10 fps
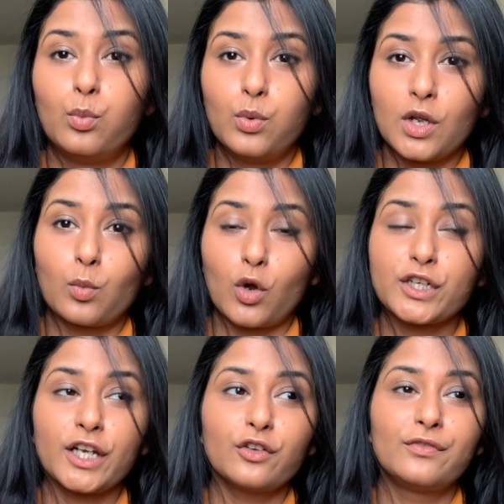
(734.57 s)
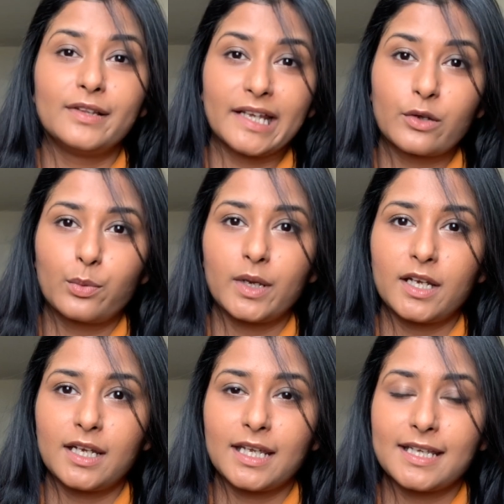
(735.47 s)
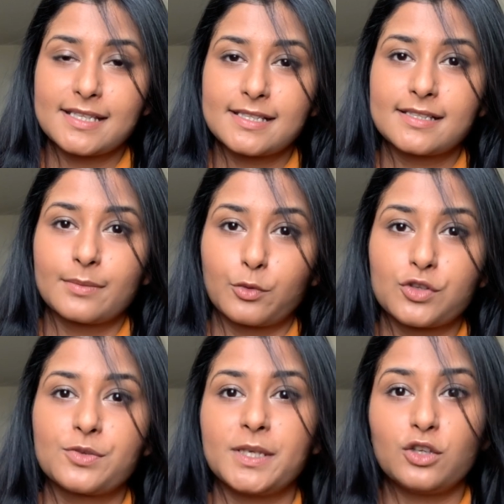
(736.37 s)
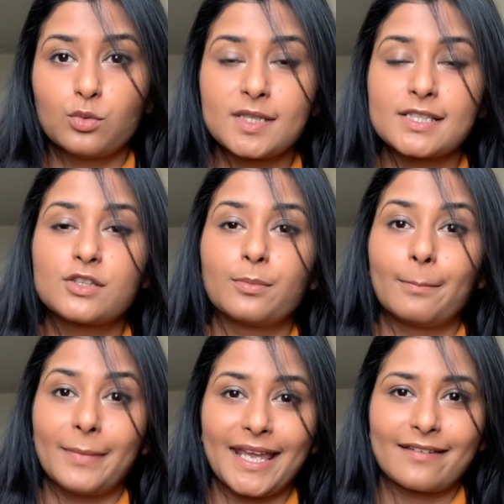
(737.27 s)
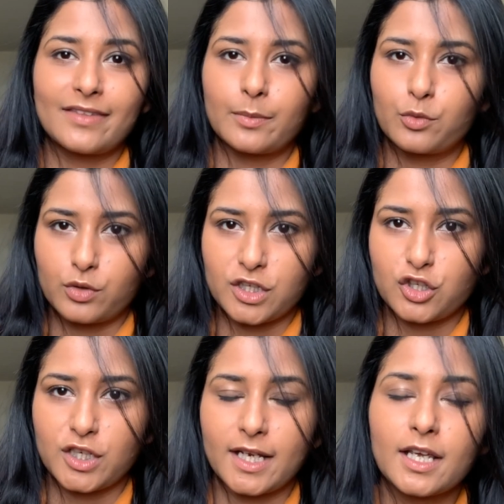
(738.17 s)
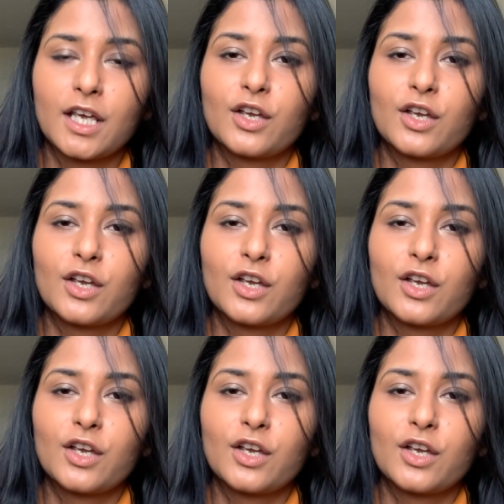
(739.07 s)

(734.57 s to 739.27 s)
what kind of liquid is supposed to be used to make that protein shake,